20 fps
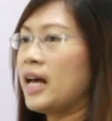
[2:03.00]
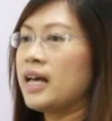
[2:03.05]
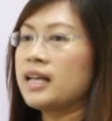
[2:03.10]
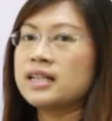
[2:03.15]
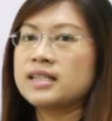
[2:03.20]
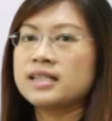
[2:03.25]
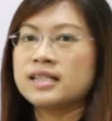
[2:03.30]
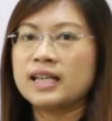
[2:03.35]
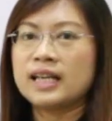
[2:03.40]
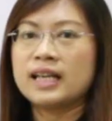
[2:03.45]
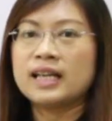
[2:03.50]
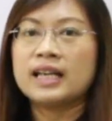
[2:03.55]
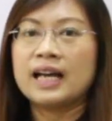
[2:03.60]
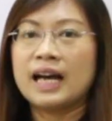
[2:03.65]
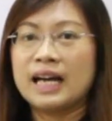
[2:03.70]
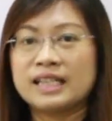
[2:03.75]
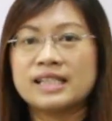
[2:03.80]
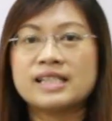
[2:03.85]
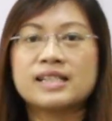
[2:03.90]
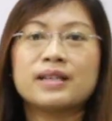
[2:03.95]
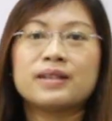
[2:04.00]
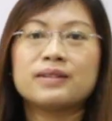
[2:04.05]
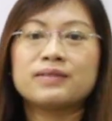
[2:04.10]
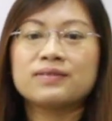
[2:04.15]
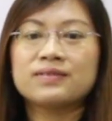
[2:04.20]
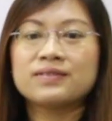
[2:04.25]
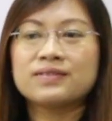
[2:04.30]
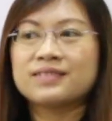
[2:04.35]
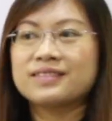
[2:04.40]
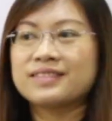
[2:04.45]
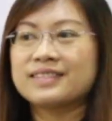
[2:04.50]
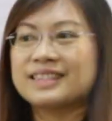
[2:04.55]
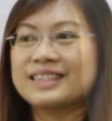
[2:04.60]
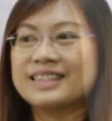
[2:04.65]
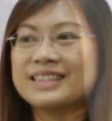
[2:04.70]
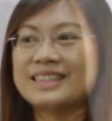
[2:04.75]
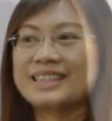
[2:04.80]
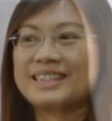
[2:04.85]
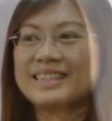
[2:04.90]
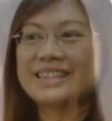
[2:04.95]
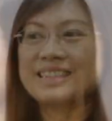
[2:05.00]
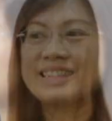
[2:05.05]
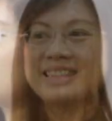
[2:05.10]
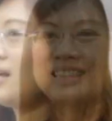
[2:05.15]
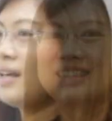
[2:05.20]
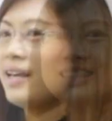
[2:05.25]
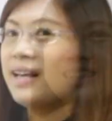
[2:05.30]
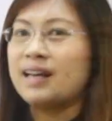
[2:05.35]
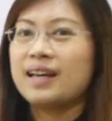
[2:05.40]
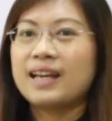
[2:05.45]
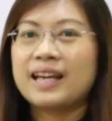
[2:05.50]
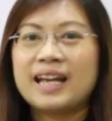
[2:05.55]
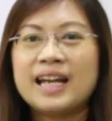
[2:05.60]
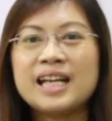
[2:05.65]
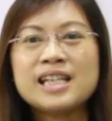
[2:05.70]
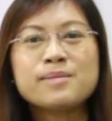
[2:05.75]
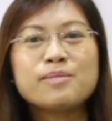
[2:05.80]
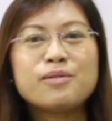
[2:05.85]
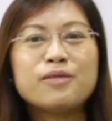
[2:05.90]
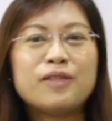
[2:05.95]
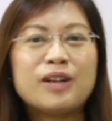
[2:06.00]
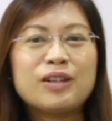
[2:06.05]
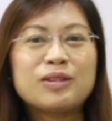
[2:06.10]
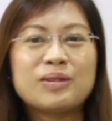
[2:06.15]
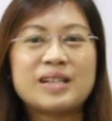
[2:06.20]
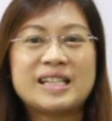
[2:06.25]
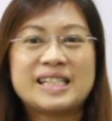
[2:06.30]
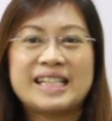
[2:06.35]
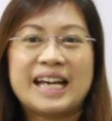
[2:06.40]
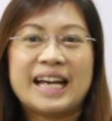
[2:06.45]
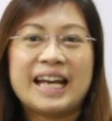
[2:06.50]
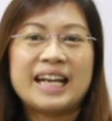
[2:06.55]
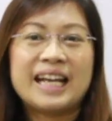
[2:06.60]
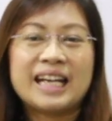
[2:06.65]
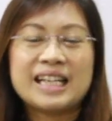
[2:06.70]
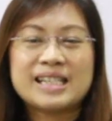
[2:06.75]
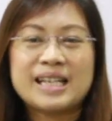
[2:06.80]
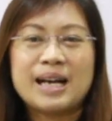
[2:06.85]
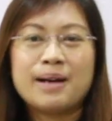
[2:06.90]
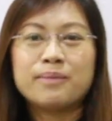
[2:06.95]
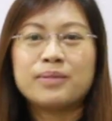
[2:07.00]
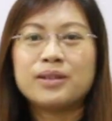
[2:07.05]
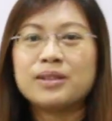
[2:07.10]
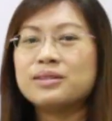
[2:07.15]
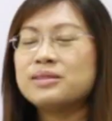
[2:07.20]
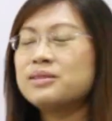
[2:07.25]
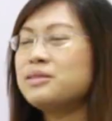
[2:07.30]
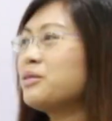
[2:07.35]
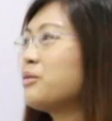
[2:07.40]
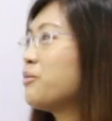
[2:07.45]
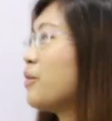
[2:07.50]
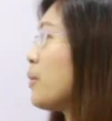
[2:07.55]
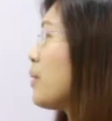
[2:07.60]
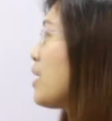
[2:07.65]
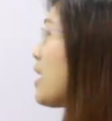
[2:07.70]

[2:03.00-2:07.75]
that is the answer. Okay, let's move on to the second example where